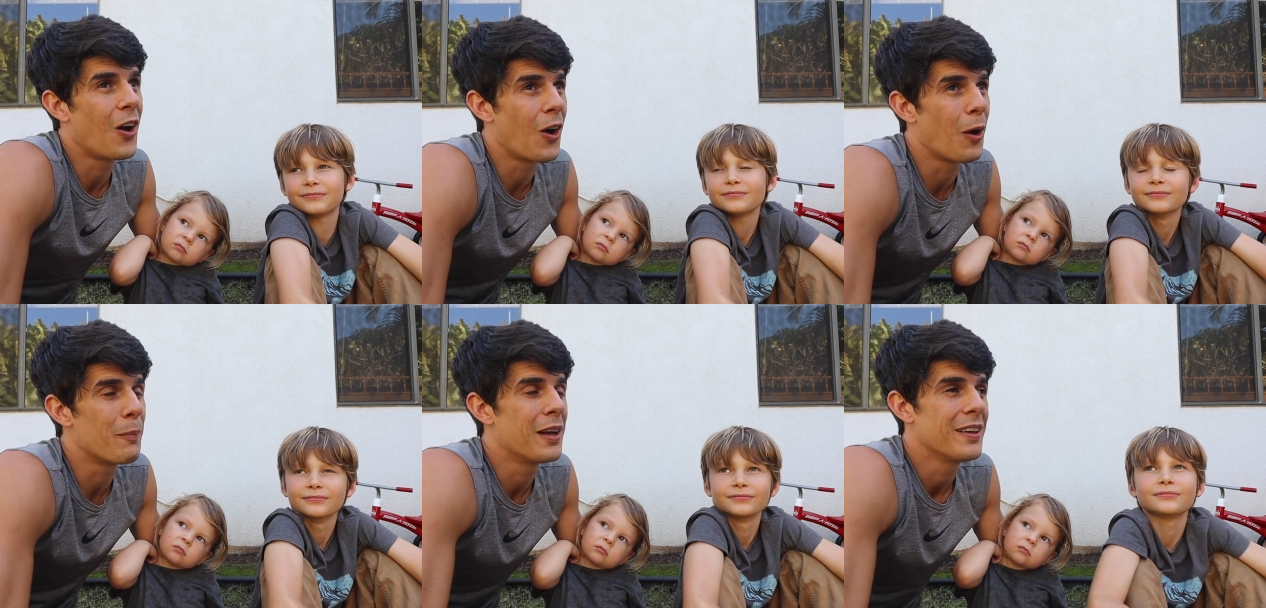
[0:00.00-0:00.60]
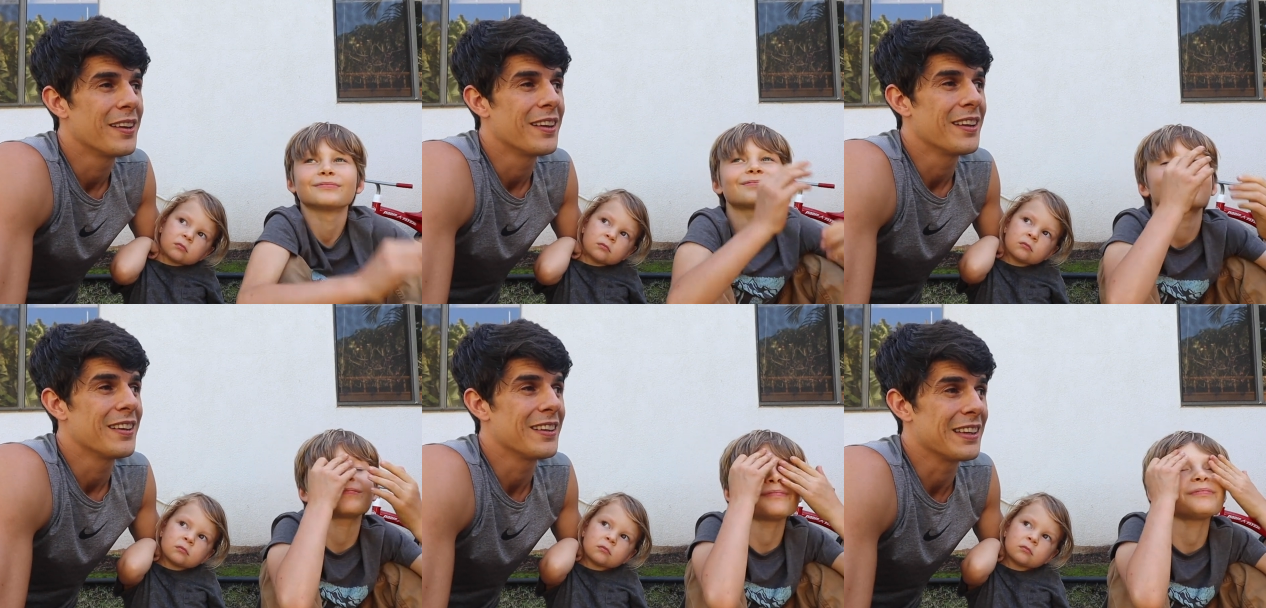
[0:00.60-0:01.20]
Speaker 1: um,
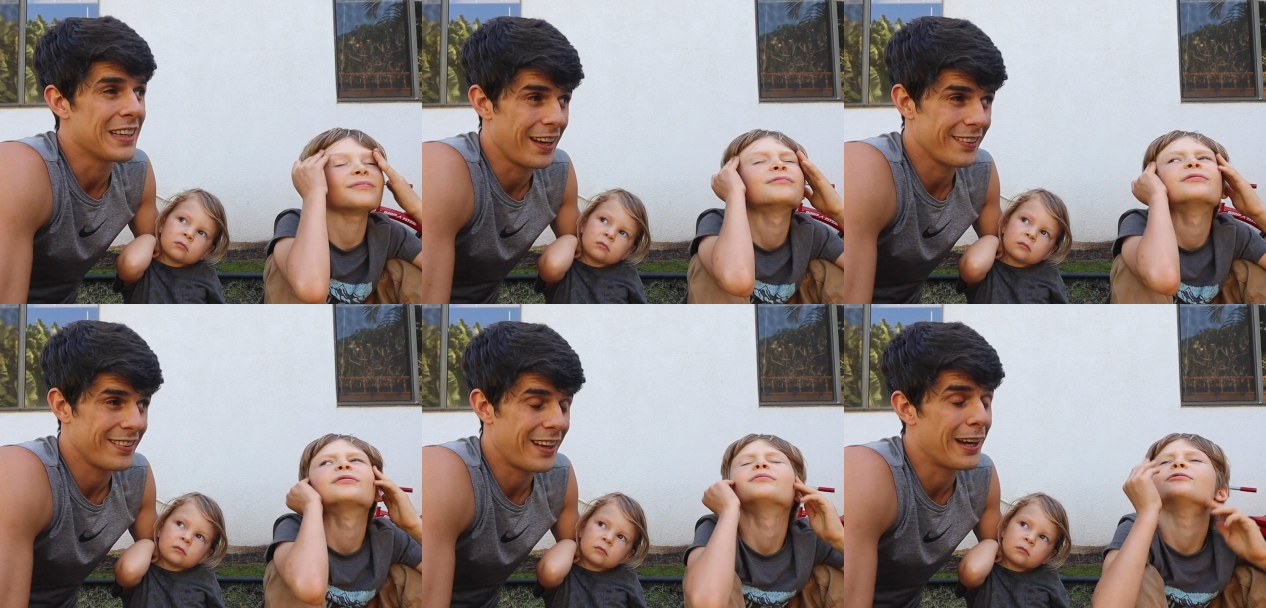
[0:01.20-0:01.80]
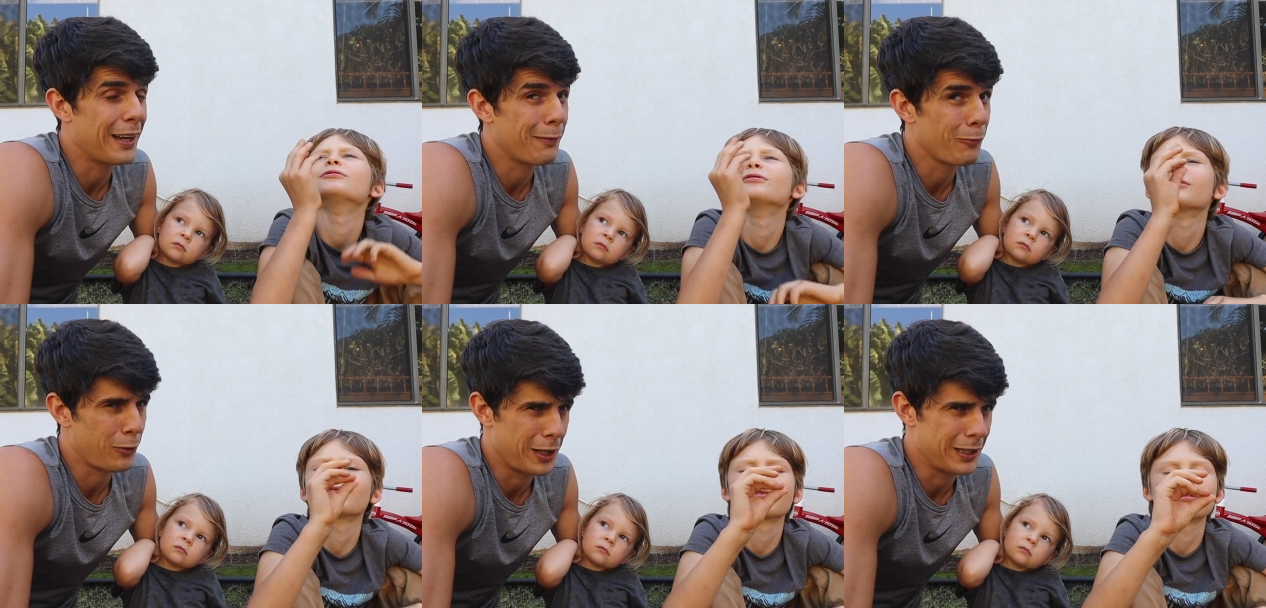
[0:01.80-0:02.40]
yes, I
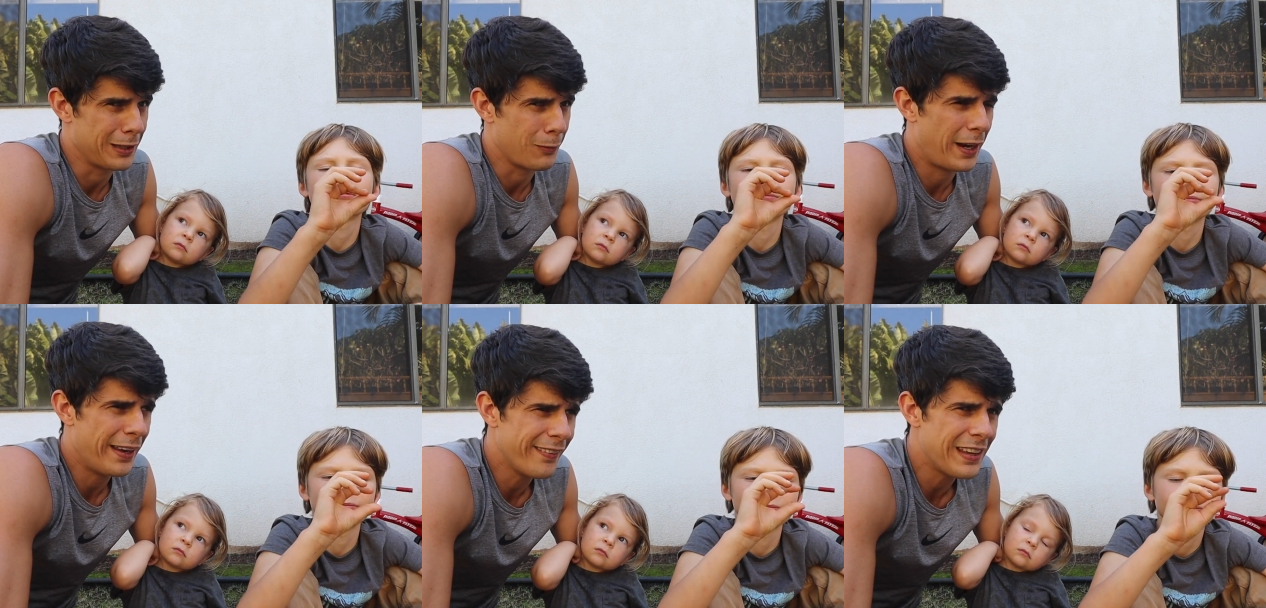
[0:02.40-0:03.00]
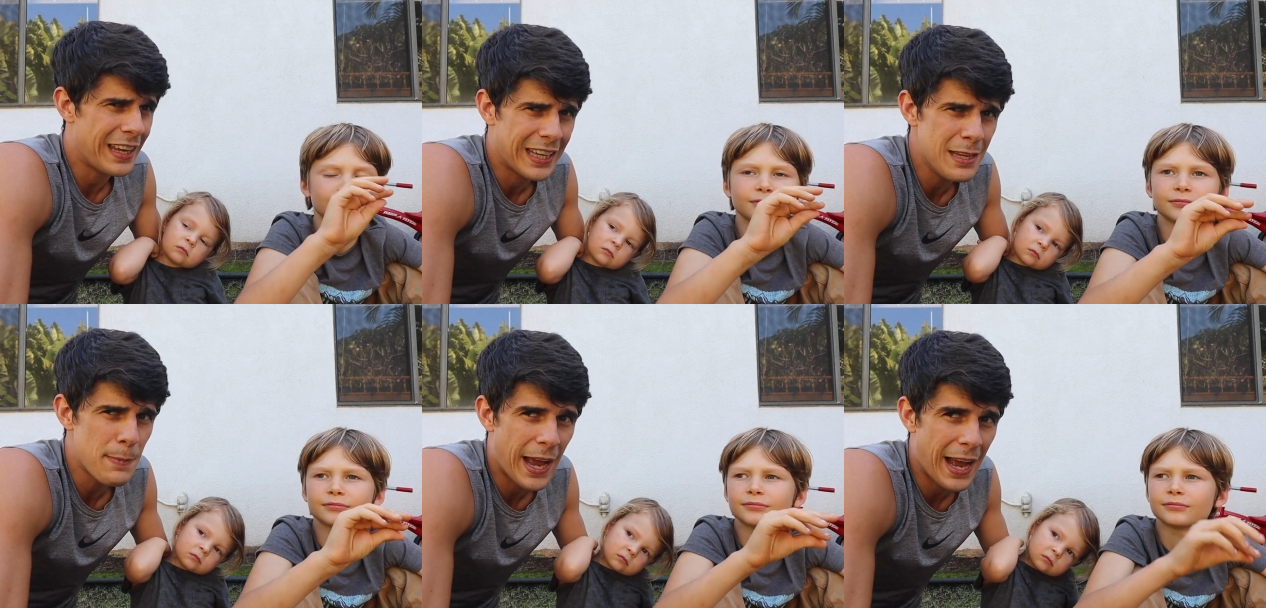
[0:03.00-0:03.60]
am ready. Why does he keep